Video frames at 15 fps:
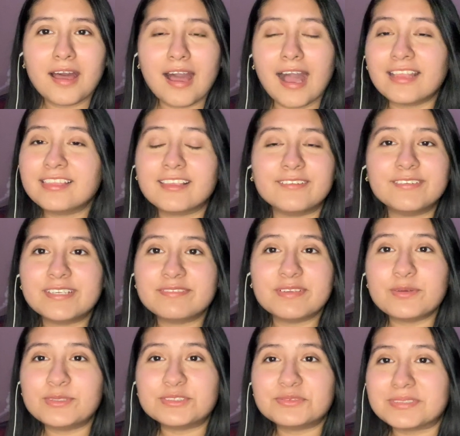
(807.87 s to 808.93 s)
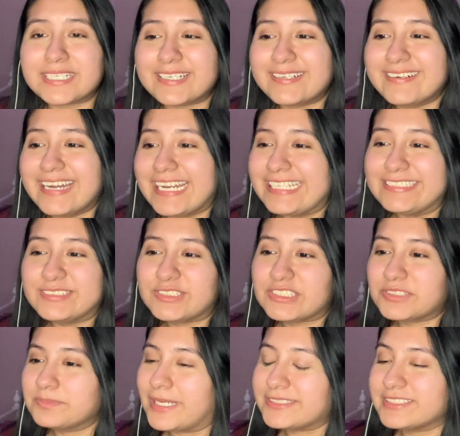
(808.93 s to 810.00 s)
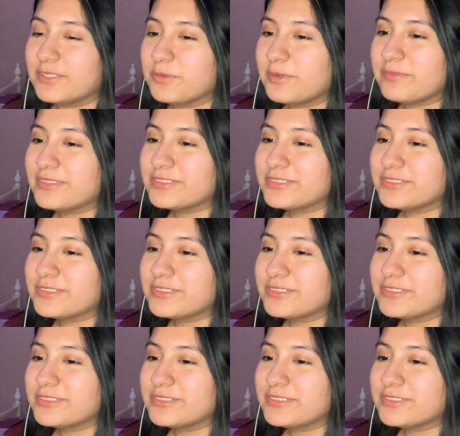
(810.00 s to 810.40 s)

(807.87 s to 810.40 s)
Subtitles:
I'd love it if he was real and he's just messing with the